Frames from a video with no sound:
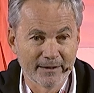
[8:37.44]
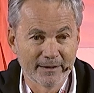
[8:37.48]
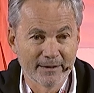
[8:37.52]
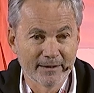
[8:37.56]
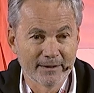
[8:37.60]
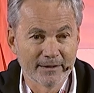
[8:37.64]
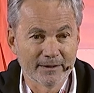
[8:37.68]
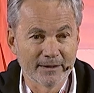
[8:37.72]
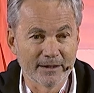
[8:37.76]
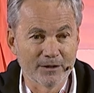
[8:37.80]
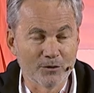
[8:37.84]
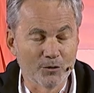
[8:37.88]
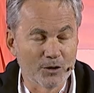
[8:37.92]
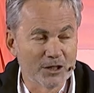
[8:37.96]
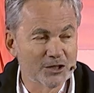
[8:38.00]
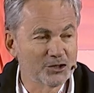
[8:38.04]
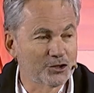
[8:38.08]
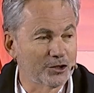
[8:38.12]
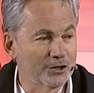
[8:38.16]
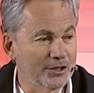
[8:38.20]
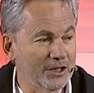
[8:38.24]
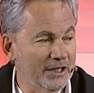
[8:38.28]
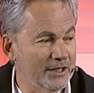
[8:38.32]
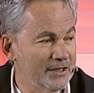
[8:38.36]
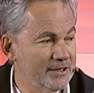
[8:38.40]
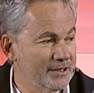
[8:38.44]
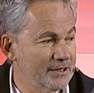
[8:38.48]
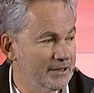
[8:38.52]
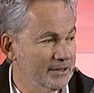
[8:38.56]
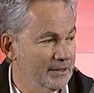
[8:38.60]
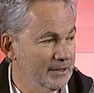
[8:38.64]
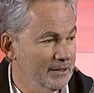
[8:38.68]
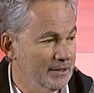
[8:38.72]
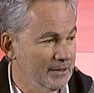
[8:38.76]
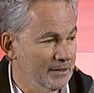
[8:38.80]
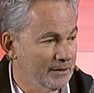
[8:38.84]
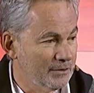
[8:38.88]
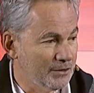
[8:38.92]
The question is,
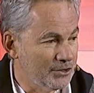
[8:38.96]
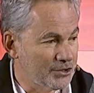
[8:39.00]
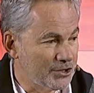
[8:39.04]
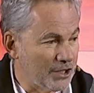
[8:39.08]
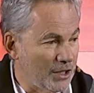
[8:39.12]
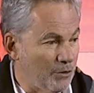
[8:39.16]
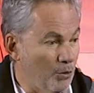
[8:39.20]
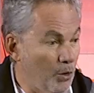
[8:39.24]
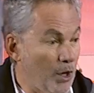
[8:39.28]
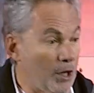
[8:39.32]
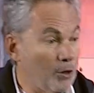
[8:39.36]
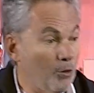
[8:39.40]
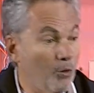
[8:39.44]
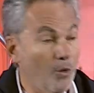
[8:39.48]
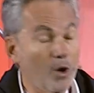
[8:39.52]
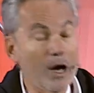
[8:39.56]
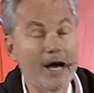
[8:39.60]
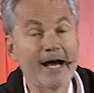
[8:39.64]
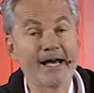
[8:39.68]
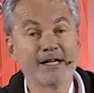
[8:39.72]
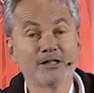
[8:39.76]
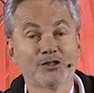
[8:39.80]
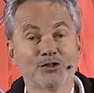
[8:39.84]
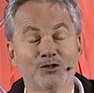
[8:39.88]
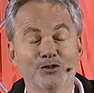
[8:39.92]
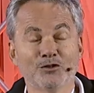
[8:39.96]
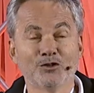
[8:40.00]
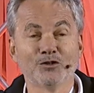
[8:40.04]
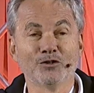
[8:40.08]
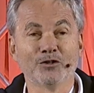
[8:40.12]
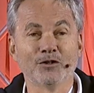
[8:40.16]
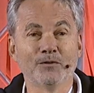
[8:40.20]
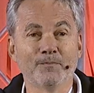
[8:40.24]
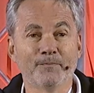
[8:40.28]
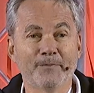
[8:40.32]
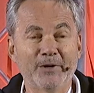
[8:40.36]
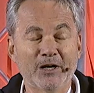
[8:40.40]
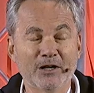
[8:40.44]
you say, well, why should you
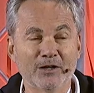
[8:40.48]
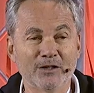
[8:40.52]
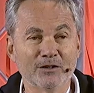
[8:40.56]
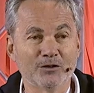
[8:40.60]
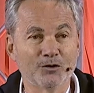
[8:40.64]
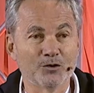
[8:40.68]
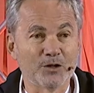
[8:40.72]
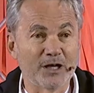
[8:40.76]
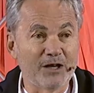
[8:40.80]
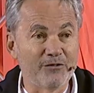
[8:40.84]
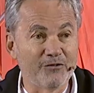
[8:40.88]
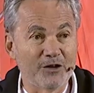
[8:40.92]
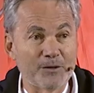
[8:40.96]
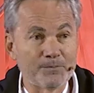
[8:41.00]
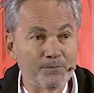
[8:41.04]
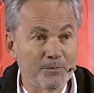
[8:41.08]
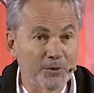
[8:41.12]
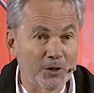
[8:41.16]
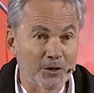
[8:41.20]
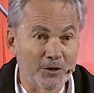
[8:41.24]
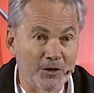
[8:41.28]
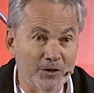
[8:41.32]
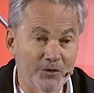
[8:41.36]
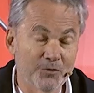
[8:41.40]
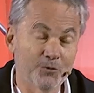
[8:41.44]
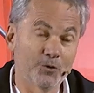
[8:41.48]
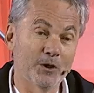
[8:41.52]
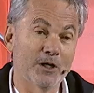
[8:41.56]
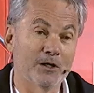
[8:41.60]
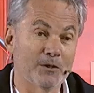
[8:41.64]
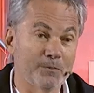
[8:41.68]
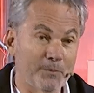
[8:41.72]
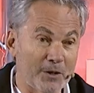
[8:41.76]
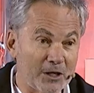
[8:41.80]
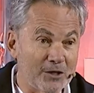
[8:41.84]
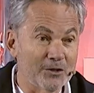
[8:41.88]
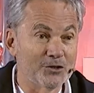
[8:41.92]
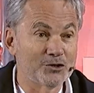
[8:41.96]
compare it to giving birth? Well,
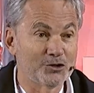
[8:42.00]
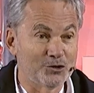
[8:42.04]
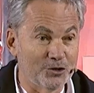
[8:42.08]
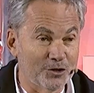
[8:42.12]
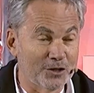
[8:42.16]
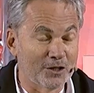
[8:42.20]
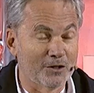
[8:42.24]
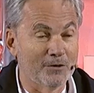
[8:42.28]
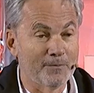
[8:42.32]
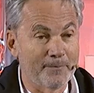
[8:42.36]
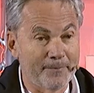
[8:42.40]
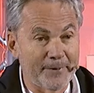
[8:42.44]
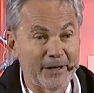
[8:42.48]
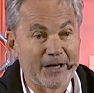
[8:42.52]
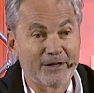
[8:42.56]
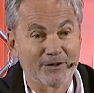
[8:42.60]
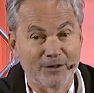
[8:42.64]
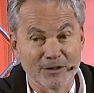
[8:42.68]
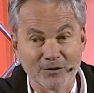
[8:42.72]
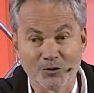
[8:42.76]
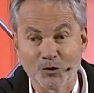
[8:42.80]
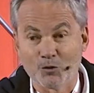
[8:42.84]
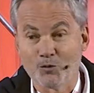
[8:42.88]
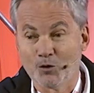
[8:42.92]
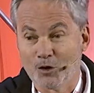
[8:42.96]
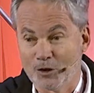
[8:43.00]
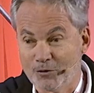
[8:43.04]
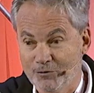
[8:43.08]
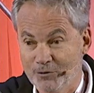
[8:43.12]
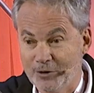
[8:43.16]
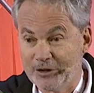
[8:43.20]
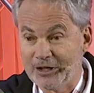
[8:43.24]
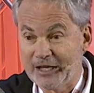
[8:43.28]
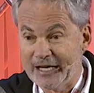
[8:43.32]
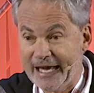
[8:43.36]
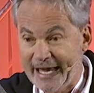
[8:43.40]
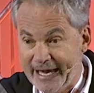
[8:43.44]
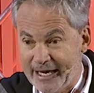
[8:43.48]
because you're comparing to what
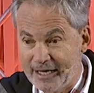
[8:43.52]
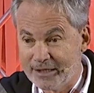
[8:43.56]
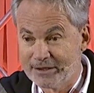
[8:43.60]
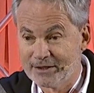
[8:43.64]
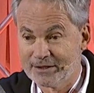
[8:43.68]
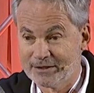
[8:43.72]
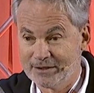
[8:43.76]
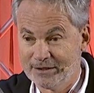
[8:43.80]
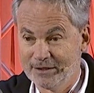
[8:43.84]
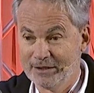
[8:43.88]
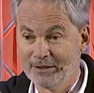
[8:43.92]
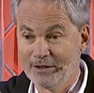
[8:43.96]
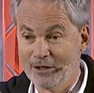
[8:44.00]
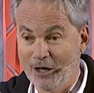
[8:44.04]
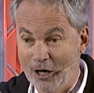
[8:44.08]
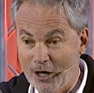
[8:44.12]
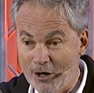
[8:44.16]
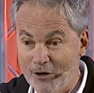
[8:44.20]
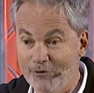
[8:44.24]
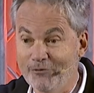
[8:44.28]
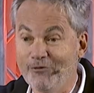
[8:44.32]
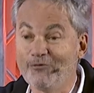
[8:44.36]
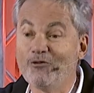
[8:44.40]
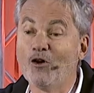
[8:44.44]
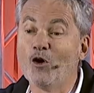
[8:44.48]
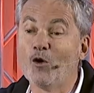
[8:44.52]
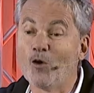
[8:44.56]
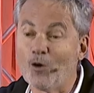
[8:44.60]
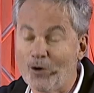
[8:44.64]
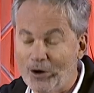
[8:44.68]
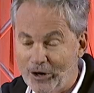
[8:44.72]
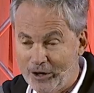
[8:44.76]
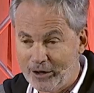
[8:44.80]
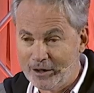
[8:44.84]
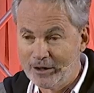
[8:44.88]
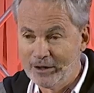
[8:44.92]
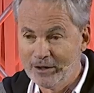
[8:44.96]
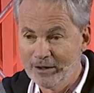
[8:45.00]
the eggs are
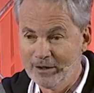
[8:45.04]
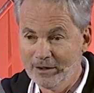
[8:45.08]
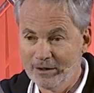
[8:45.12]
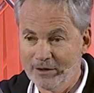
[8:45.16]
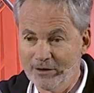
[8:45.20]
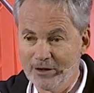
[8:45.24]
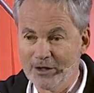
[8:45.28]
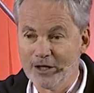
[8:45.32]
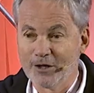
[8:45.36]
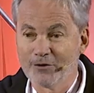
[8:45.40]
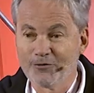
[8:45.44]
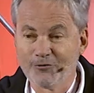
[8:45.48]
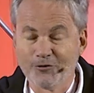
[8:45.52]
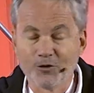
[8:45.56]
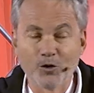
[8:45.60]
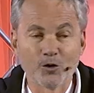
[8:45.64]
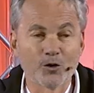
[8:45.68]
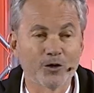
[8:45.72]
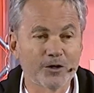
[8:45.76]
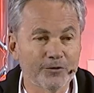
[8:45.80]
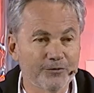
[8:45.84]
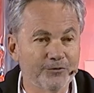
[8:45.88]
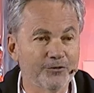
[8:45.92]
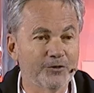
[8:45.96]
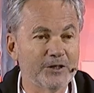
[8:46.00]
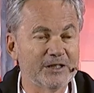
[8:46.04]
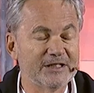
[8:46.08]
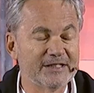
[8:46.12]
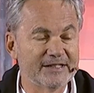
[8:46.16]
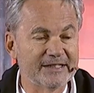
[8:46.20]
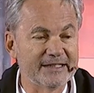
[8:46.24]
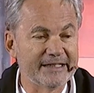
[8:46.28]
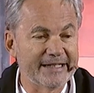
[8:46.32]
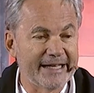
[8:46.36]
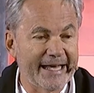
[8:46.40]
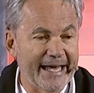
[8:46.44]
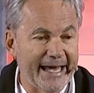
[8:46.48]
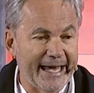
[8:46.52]
for. They are for
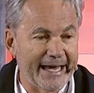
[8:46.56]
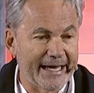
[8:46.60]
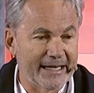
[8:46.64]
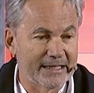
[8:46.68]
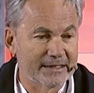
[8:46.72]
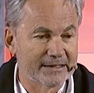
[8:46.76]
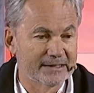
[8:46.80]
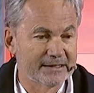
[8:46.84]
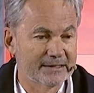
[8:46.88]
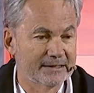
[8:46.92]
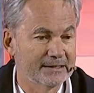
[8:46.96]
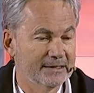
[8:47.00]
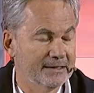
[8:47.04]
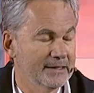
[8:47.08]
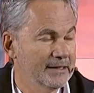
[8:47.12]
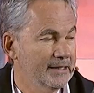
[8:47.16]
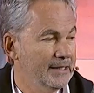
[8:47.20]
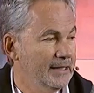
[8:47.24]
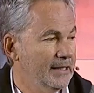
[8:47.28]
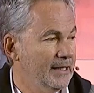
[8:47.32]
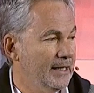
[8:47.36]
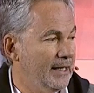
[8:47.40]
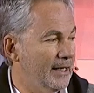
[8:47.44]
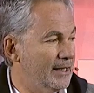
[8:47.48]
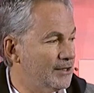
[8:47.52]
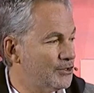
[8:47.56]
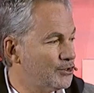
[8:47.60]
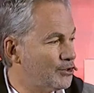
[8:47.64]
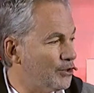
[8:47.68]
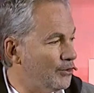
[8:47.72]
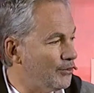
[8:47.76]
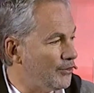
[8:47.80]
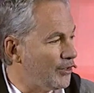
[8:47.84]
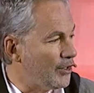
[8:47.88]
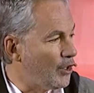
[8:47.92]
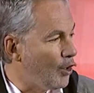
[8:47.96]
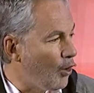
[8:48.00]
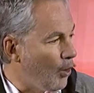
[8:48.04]
freezing eggs. And so
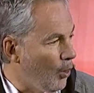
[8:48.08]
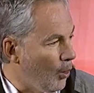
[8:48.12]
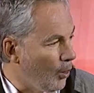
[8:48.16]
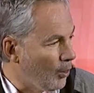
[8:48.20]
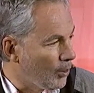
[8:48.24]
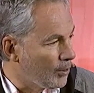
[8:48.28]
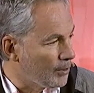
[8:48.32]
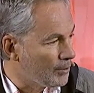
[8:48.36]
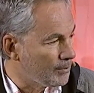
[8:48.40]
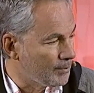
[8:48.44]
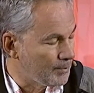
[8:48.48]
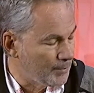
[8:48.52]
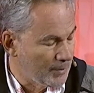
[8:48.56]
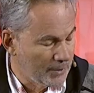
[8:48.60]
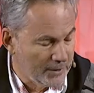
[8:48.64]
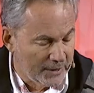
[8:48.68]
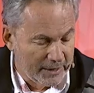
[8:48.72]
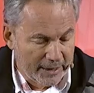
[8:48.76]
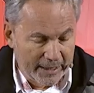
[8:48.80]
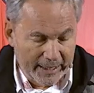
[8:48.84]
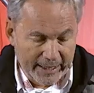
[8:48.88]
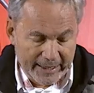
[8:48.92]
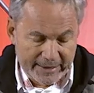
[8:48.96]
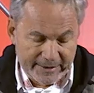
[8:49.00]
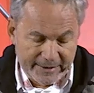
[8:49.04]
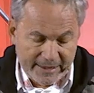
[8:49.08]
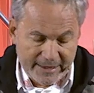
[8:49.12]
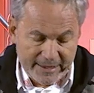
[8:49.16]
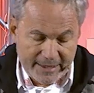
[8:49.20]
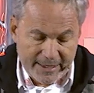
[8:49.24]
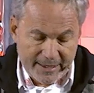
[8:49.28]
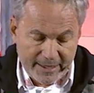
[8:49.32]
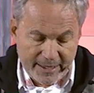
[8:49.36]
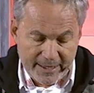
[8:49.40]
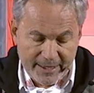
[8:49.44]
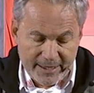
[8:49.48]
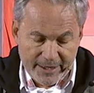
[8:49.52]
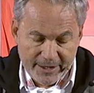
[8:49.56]
the whole
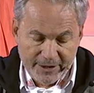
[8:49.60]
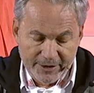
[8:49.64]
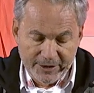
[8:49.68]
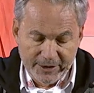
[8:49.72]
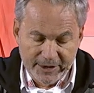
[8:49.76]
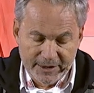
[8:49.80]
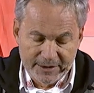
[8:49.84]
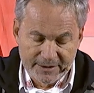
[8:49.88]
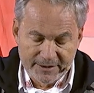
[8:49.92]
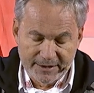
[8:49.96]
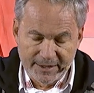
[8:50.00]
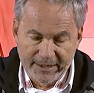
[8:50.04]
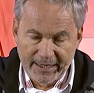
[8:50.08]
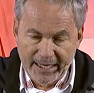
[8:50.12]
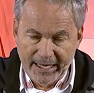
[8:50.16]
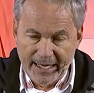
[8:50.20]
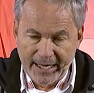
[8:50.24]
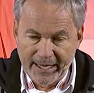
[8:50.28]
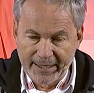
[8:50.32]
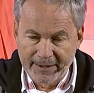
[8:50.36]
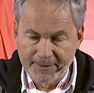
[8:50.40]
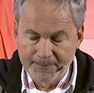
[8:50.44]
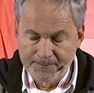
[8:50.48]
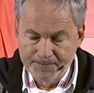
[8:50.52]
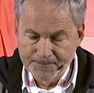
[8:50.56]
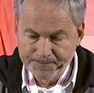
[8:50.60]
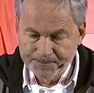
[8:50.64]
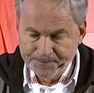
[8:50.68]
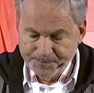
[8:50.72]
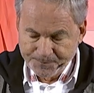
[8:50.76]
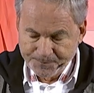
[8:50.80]
idea here is that